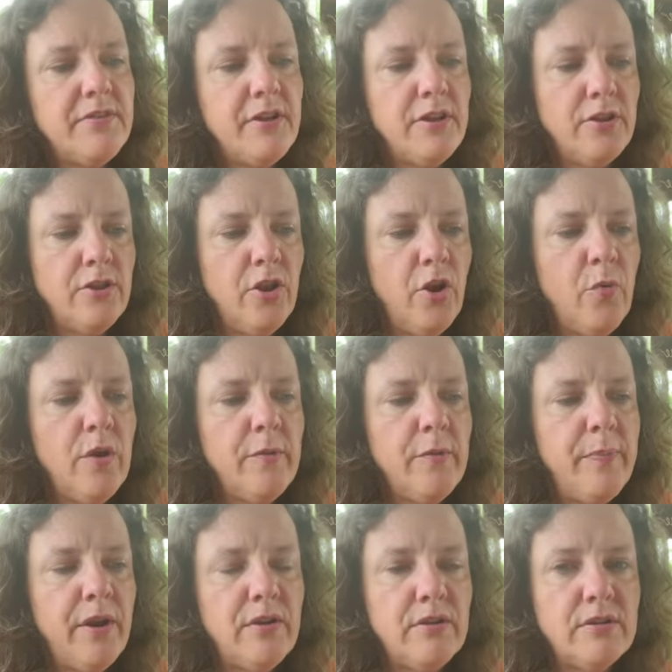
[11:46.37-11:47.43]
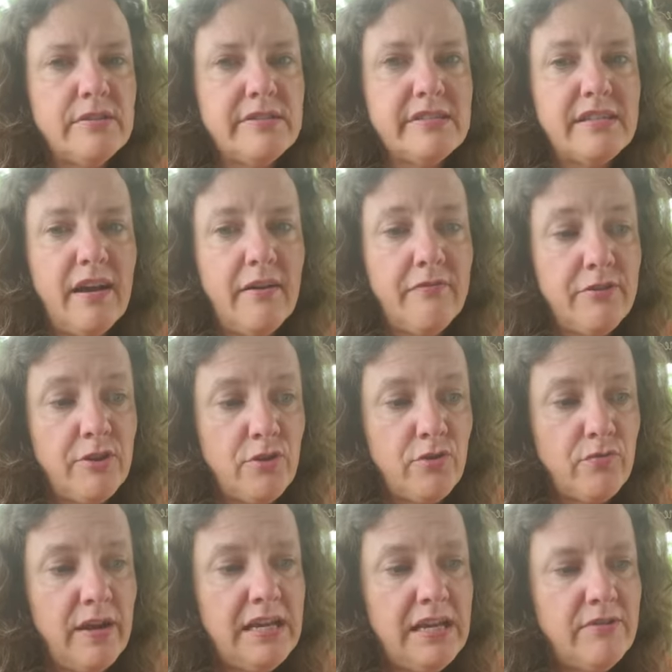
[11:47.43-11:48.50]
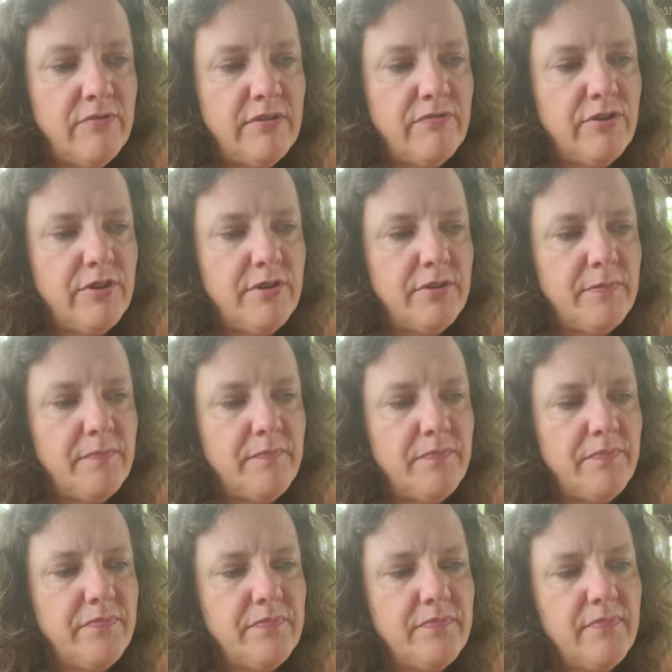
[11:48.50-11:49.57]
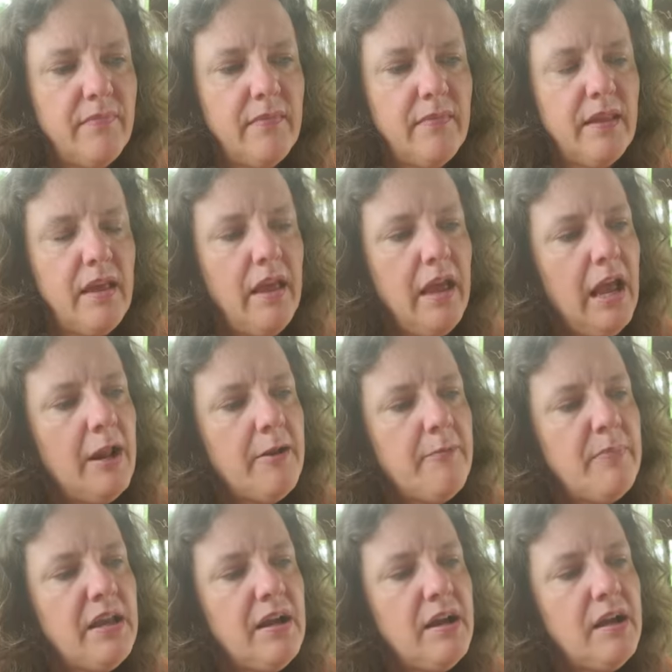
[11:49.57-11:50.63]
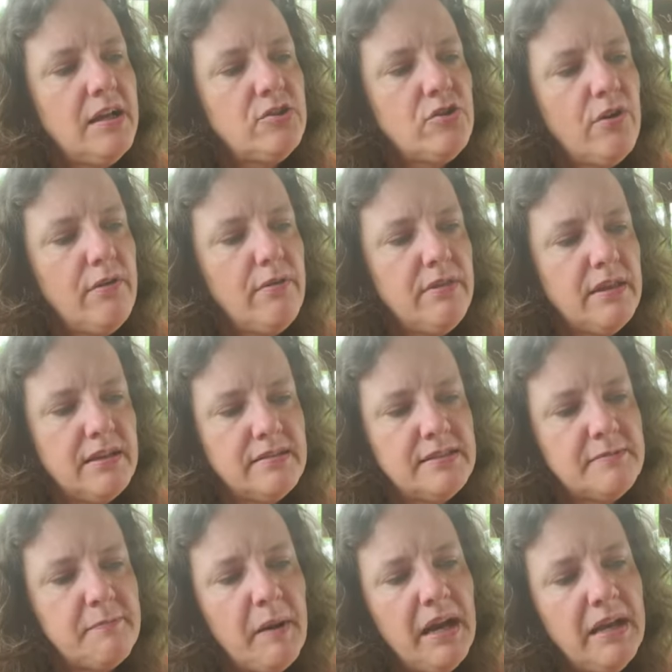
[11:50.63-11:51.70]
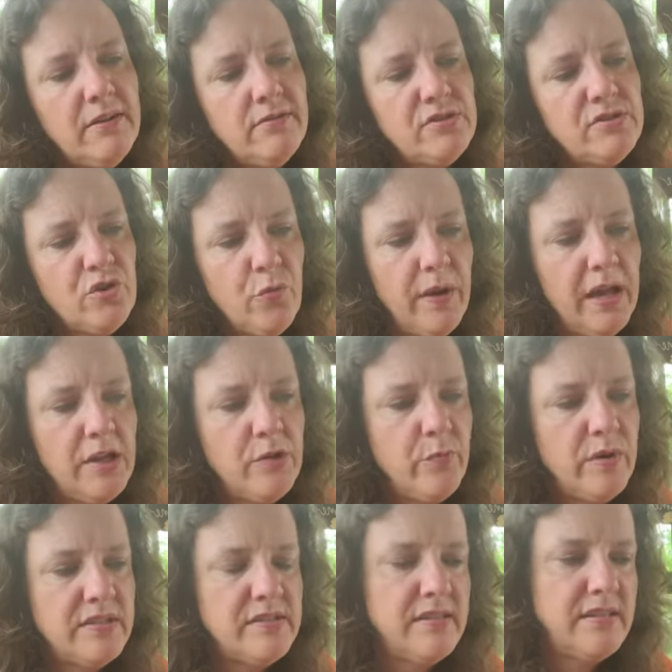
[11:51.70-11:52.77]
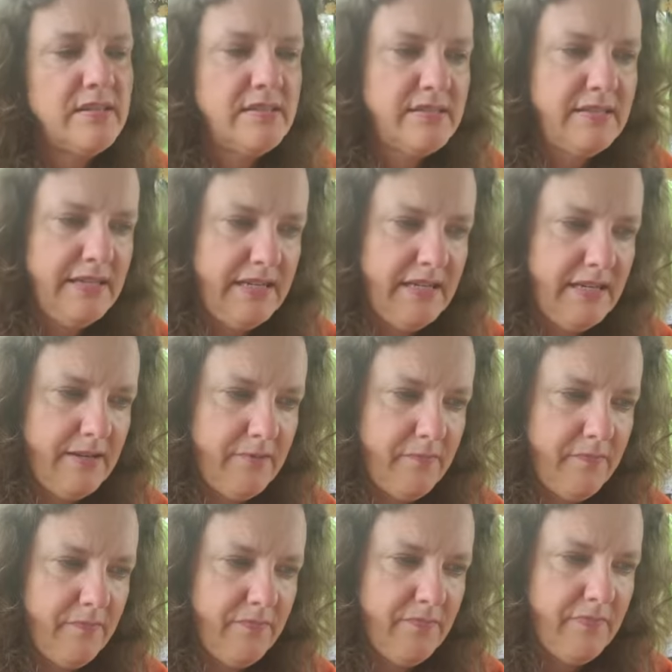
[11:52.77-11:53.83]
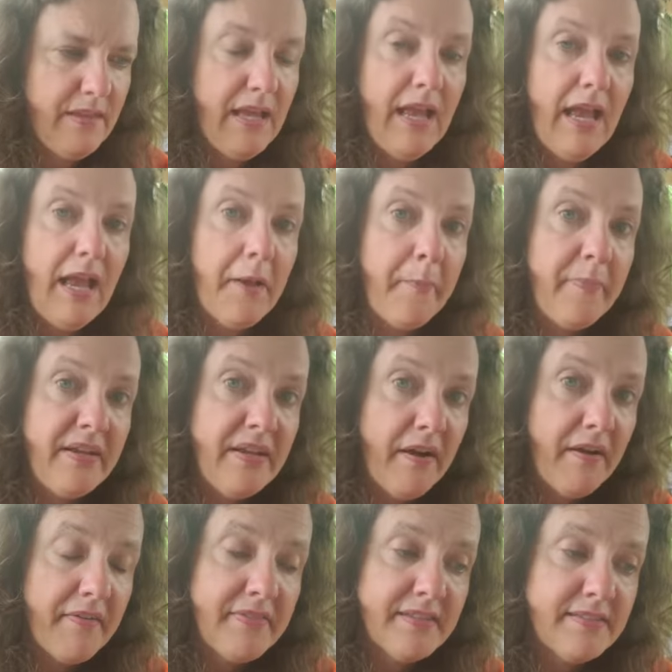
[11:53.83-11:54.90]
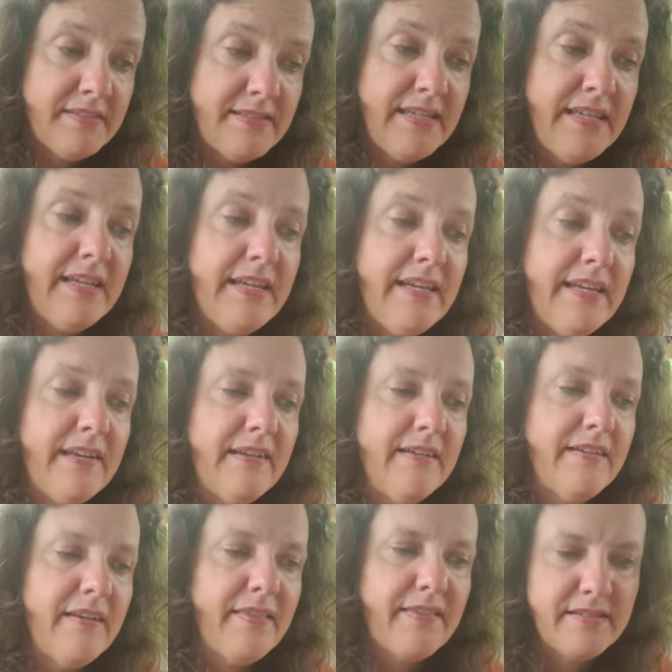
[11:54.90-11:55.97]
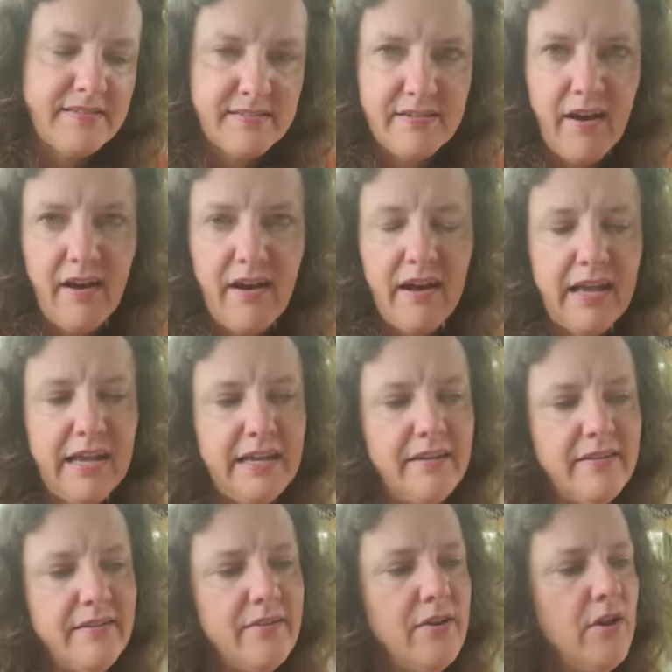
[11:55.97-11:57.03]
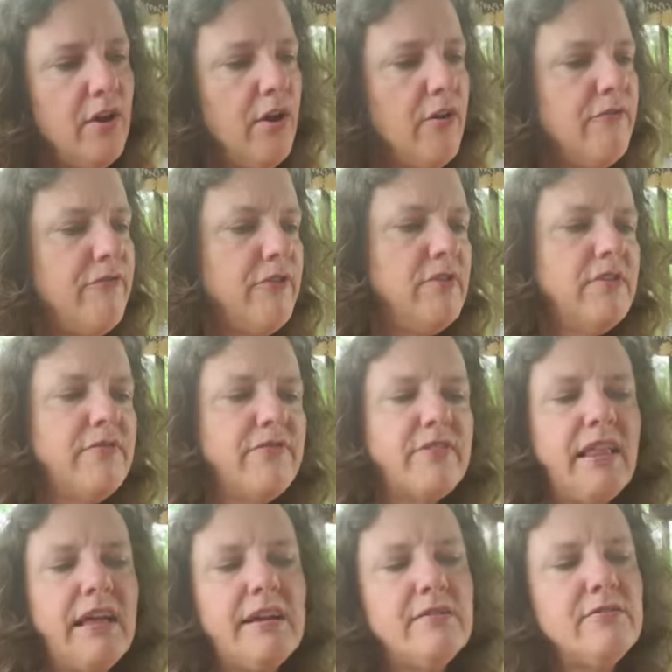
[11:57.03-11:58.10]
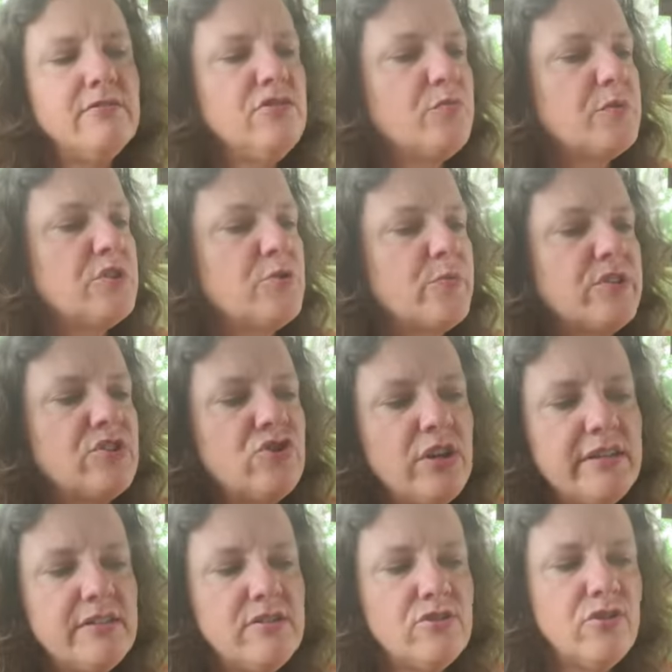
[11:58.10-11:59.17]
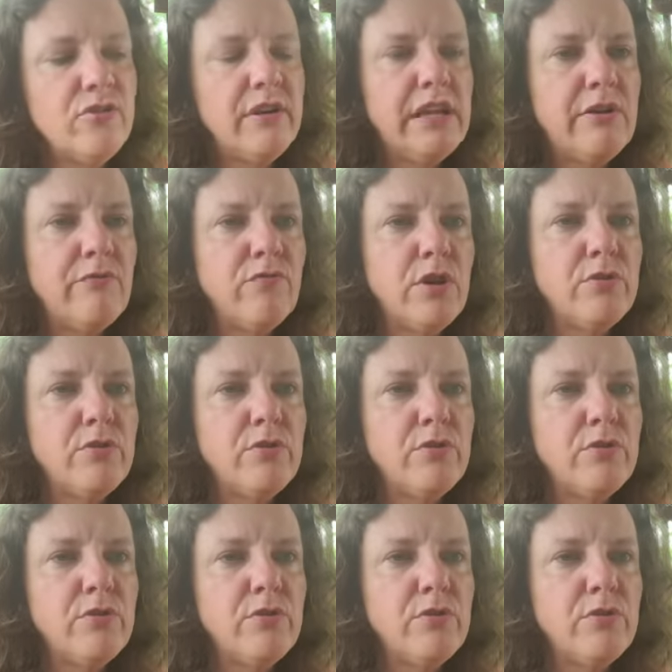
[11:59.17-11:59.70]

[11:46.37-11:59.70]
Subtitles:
the lower part of the great river. And beyond all this, miles away, was the sea. And beyond the sea, the sky, full of clouds which were just turning